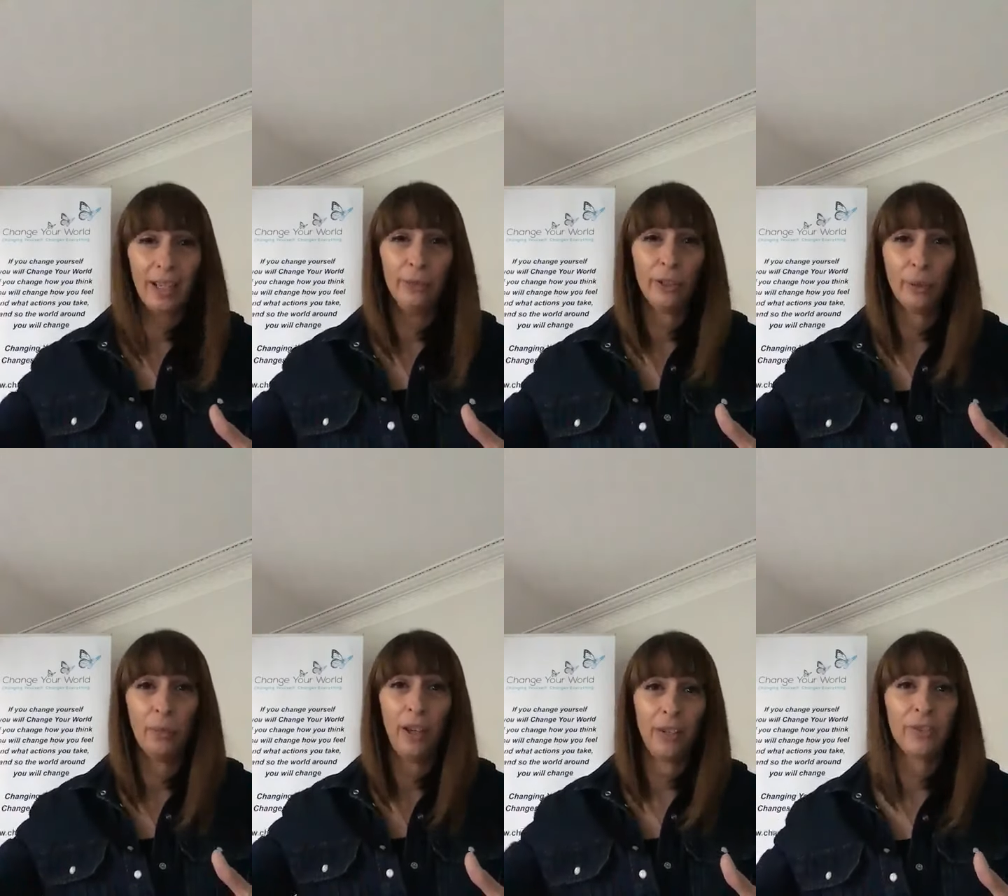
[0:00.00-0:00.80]
outcome
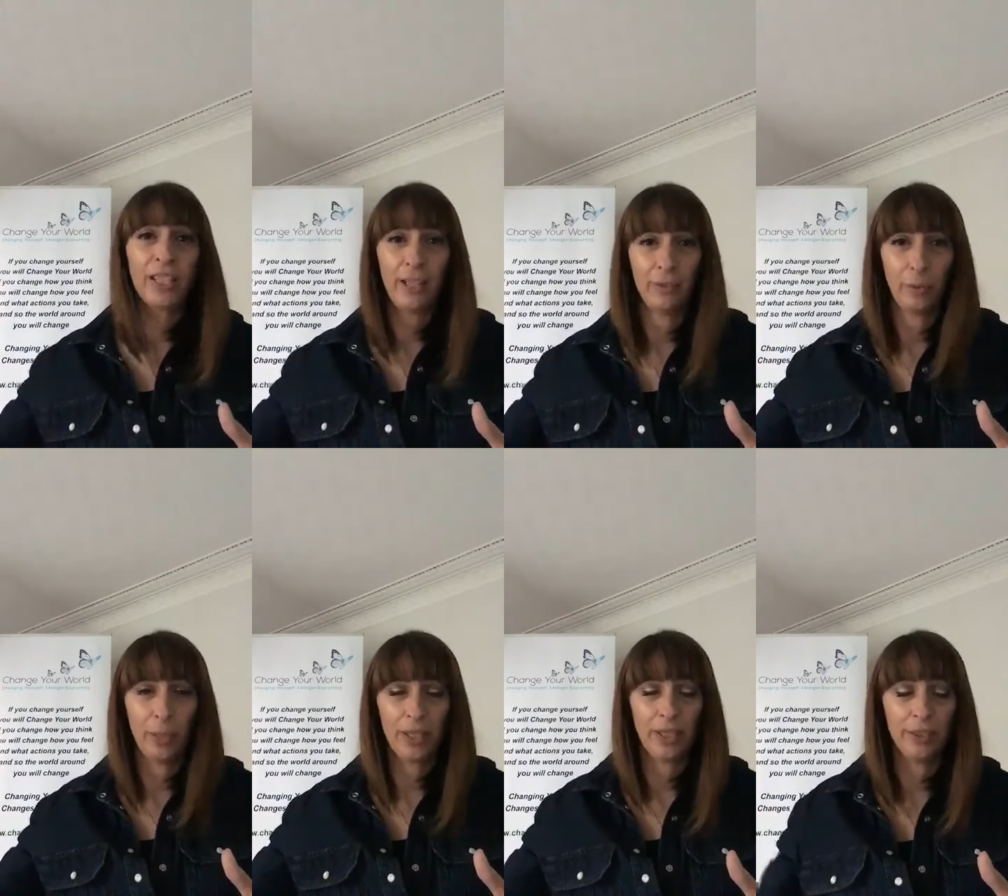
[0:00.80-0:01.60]
that I've set for
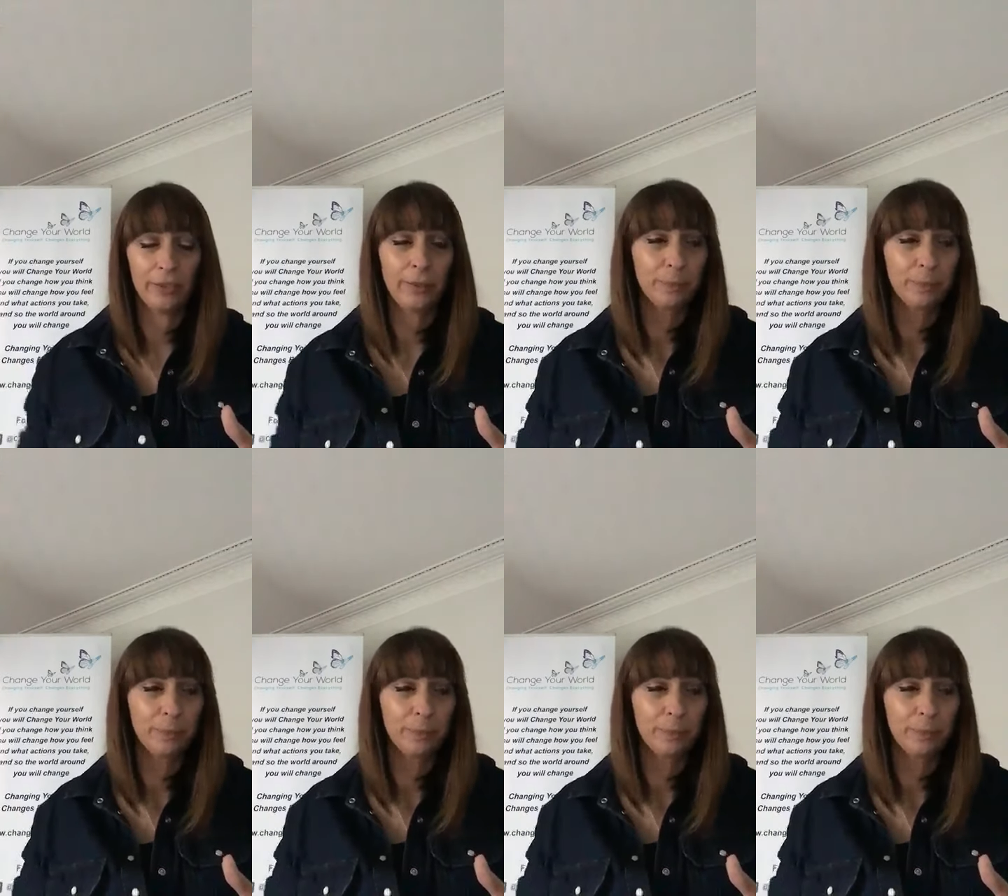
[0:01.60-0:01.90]
myself?